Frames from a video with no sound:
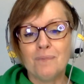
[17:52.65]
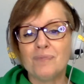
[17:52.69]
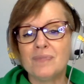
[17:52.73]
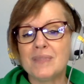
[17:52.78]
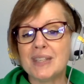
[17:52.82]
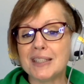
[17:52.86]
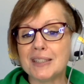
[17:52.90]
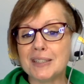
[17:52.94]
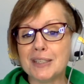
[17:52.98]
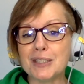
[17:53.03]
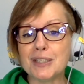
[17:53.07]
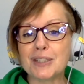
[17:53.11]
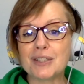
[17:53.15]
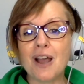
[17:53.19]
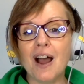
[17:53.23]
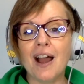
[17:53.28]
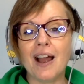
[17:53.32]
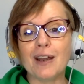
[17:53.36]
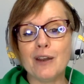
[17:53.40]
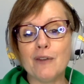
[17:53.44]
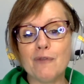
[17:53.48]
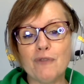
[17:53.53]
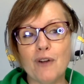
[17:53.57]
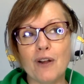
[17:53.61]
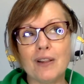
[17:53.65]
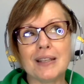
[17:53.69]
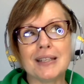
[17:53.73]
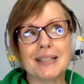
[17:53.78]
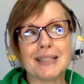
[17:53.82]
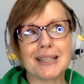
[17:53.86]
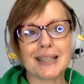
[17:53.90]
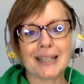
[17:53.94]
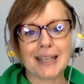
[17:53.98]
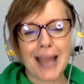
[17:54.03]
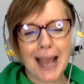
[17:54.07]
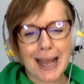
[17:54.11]
Does this kind of fall
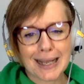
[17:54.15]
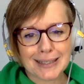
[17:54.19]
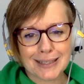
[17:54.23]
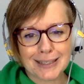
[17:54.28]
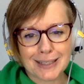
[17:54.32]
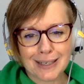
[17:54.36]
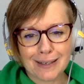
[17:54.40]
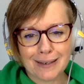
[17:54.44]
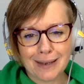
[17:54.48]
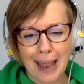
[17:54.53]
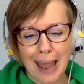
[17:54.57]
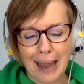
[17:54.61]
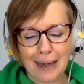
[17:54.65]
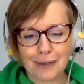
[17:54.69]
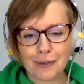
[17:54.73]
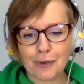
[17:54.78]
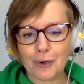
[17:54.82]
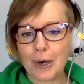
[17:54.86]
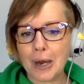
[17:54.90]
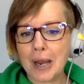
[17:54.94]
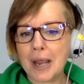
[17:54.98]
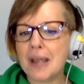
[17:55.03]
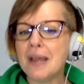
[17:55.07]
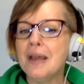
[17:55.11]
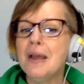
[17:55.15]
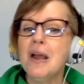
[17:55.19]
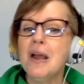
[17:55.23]
into the casting category?